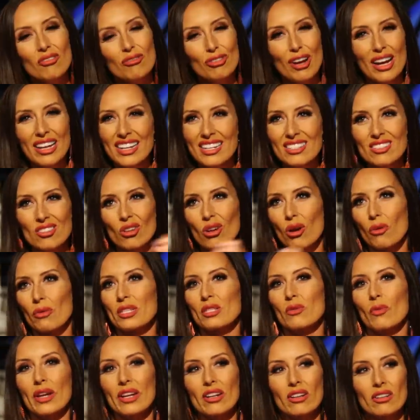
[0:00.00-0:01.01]
Fridays are
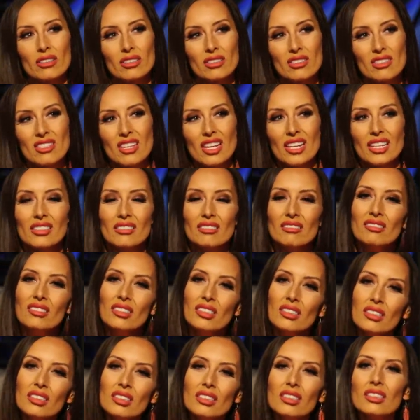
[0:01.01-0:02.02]
always weird. It's like
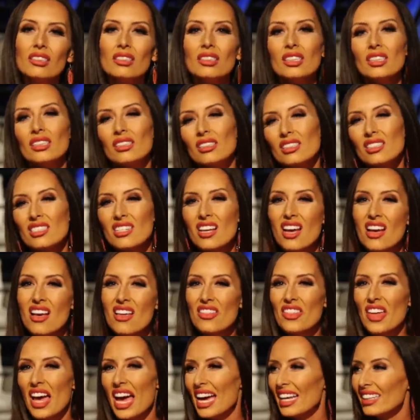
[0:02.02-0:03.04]
oh,
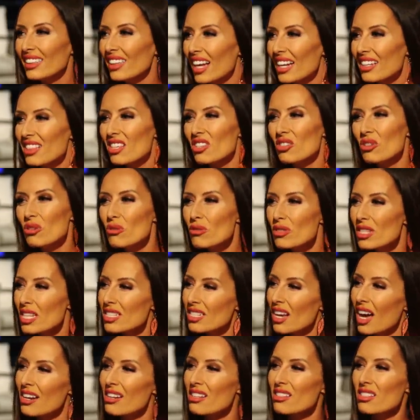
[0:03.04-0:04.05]
the headline, the news
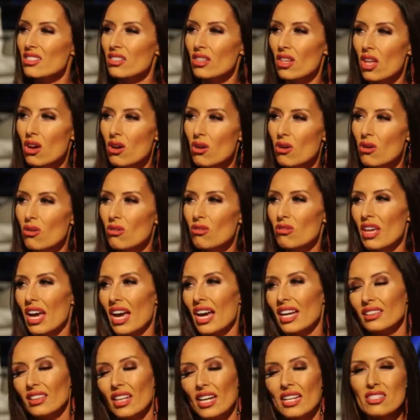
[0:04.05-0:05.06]
is kind of slow. The
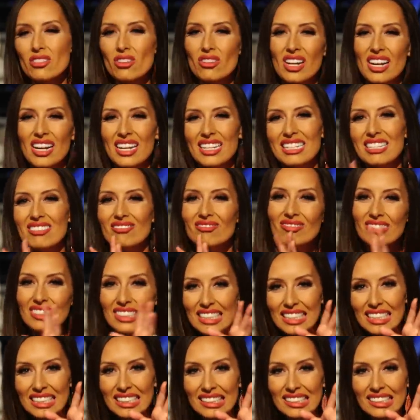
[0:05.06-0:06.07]
headlines are kind of,
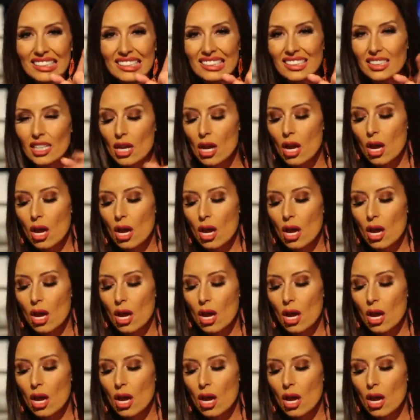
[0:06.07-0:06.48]
eh.